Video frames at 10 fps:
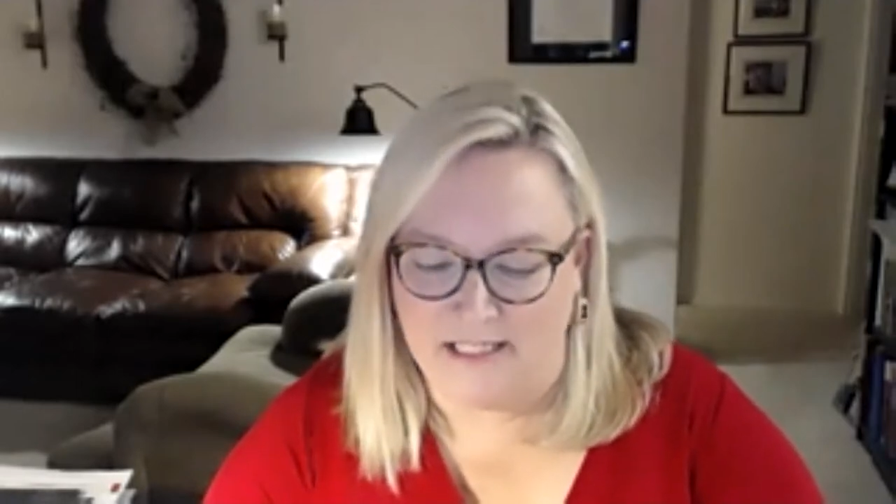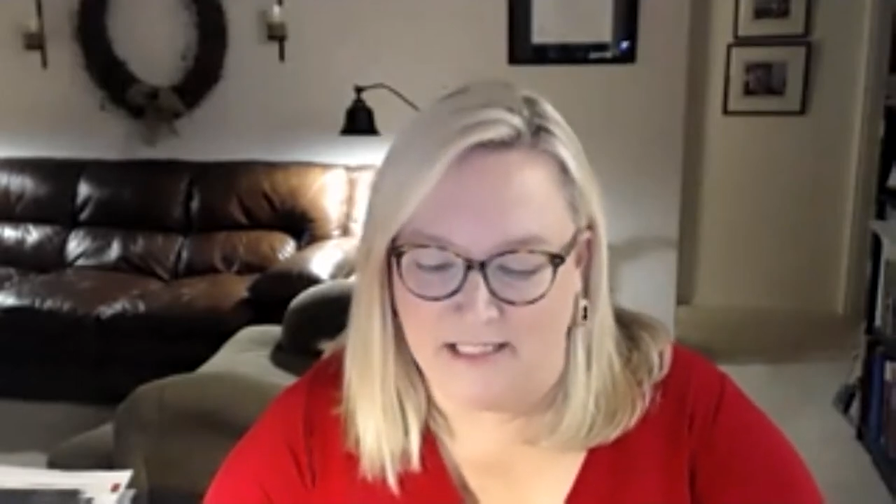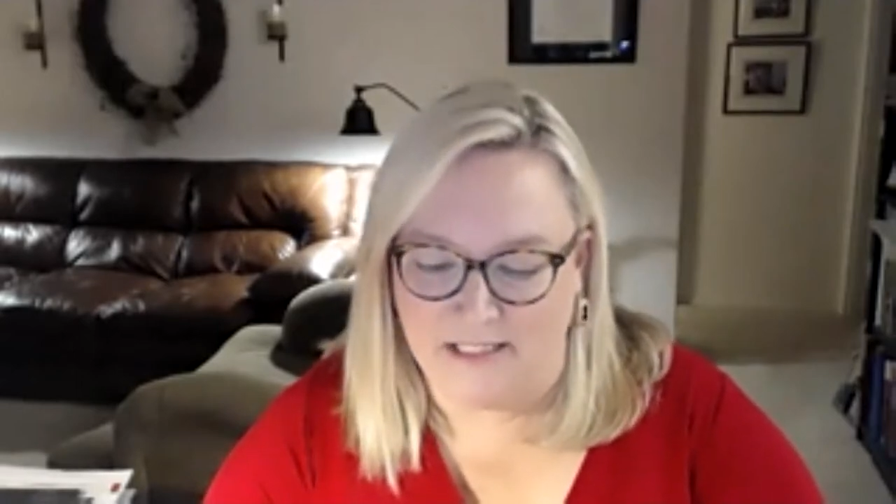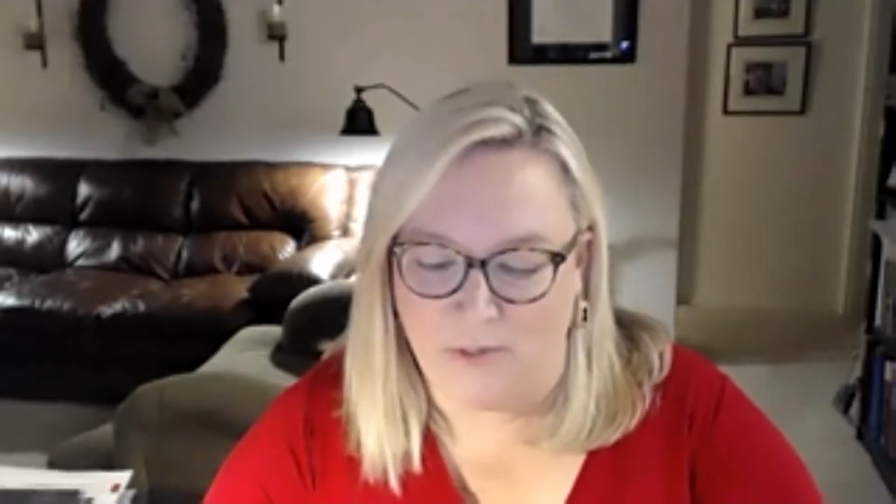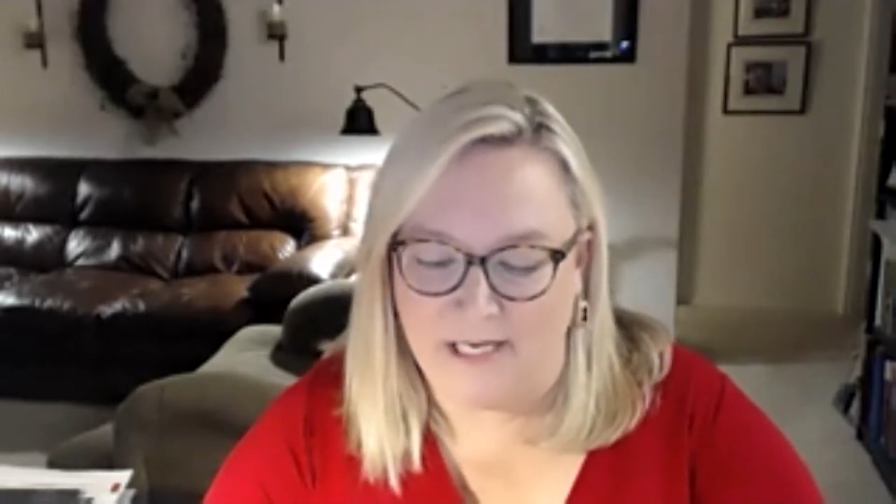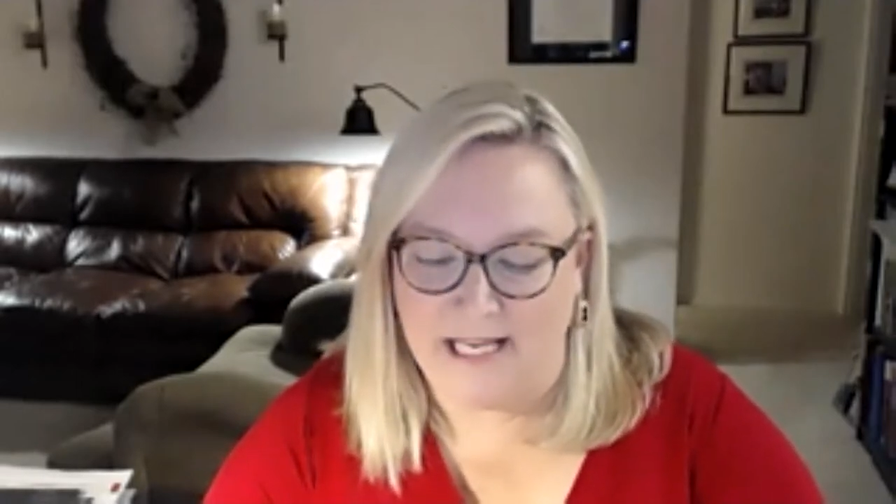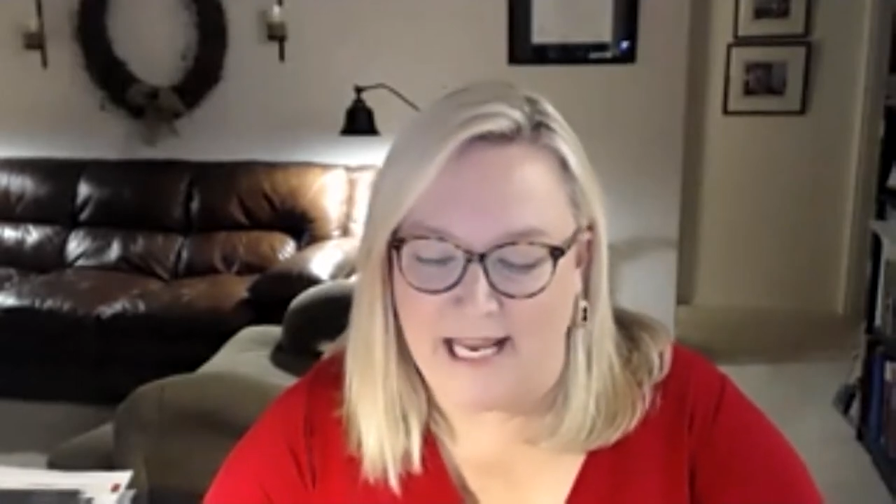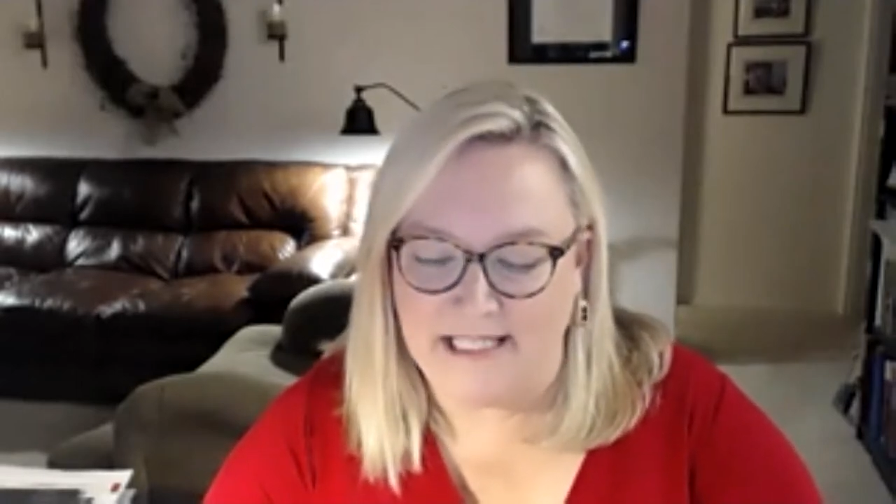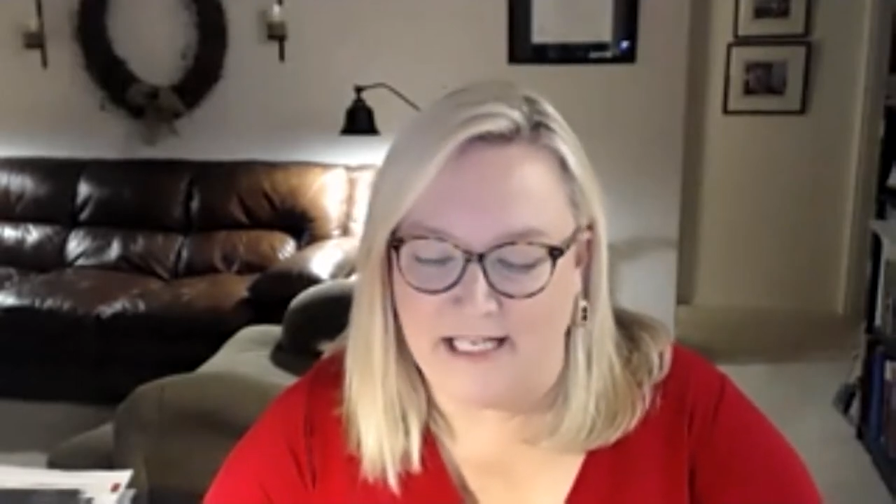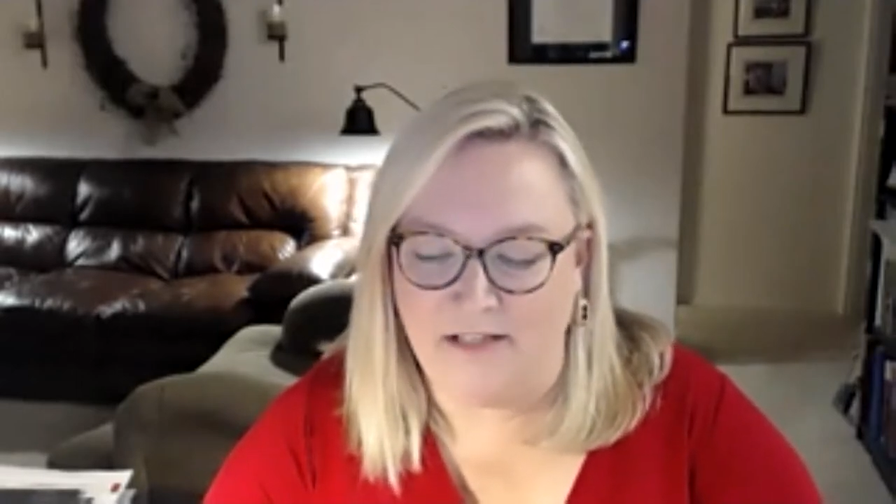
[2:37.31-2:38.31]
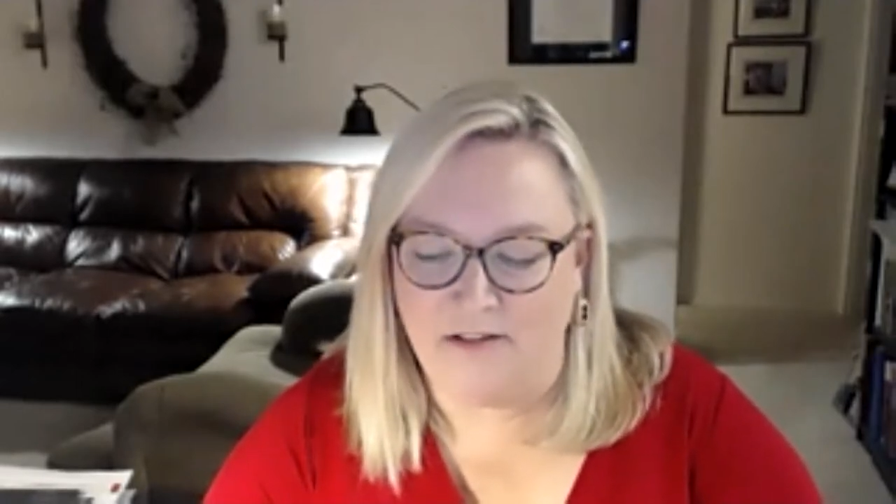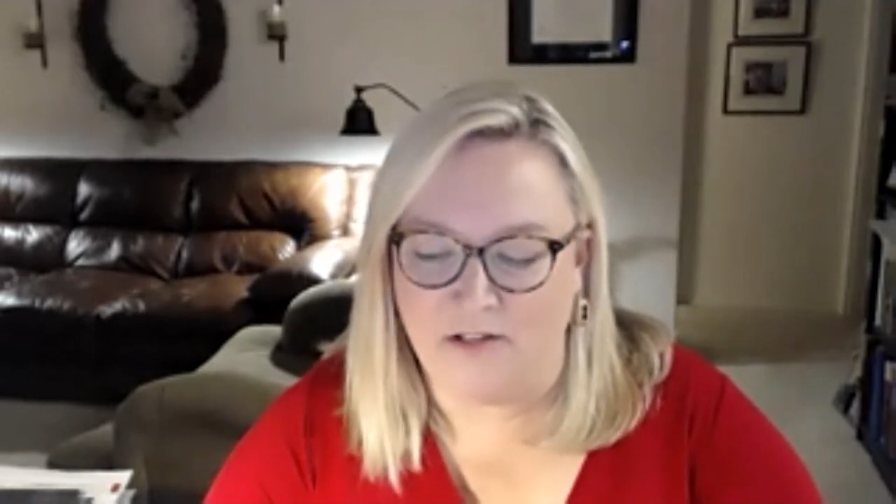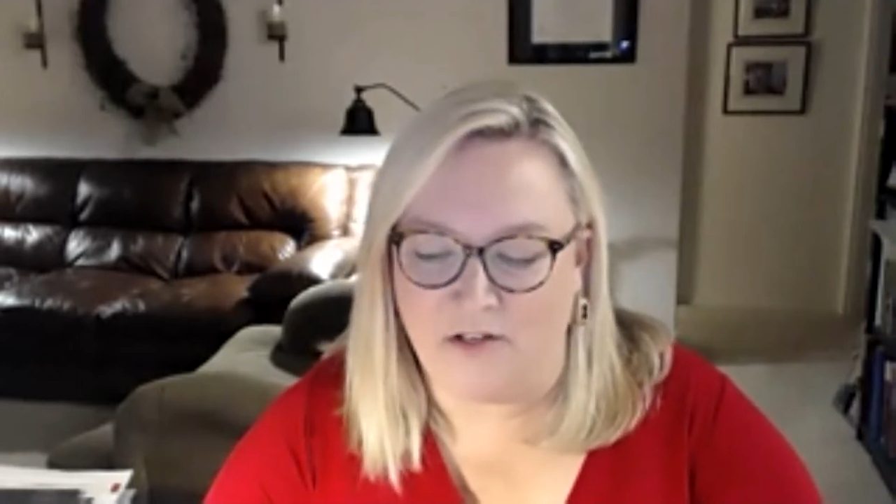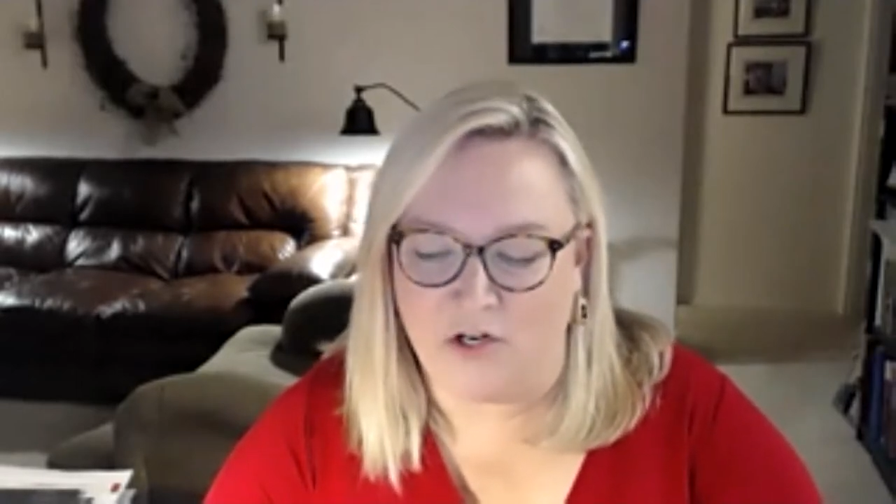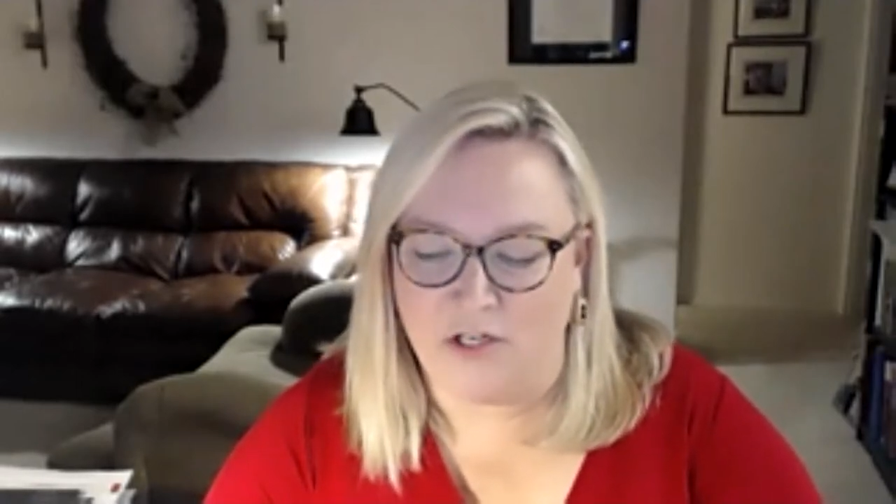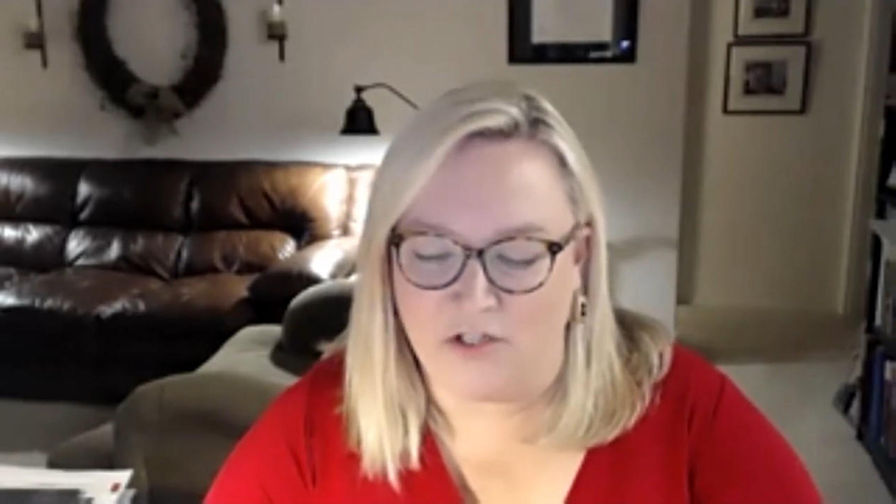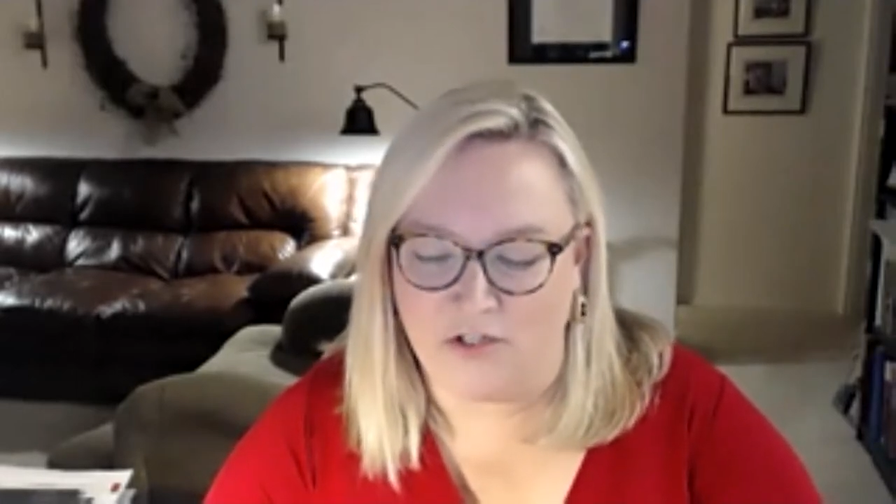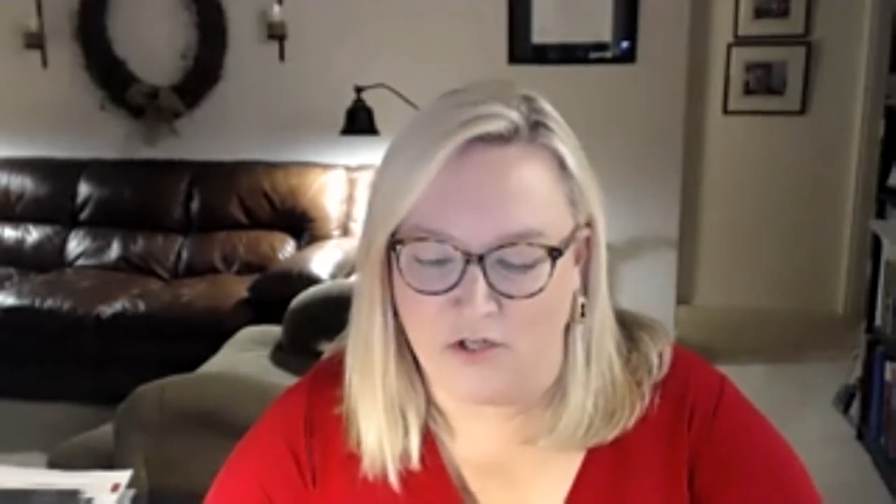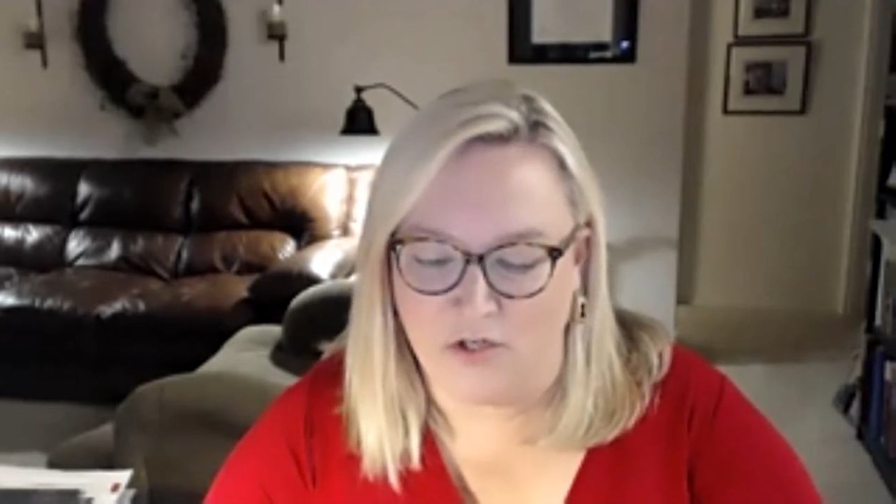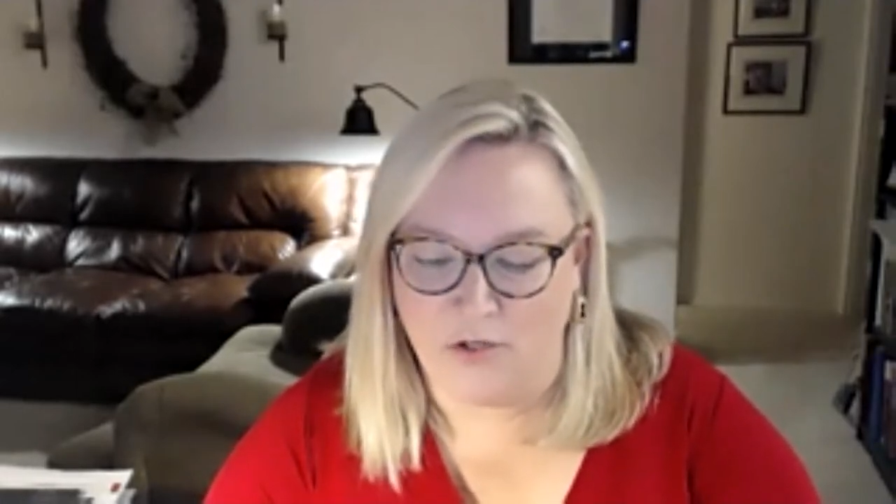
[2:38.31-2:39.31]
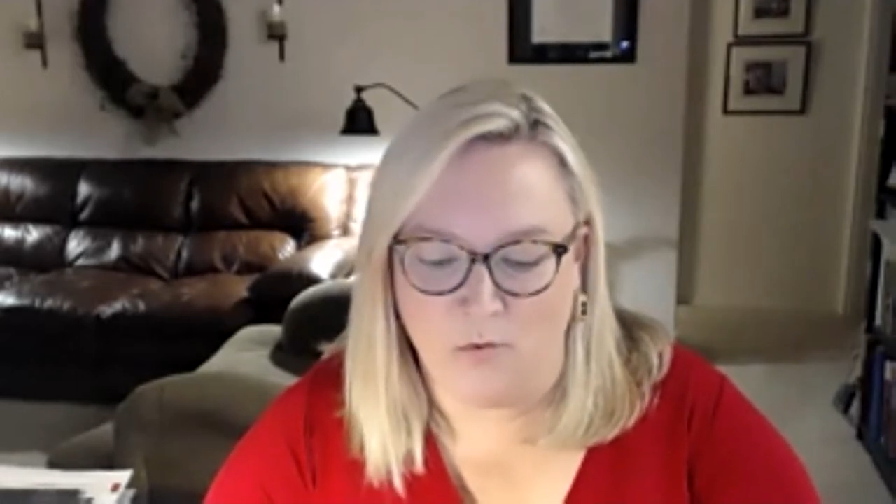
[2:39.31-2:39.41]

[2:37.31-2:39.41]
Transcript: And in the 2018,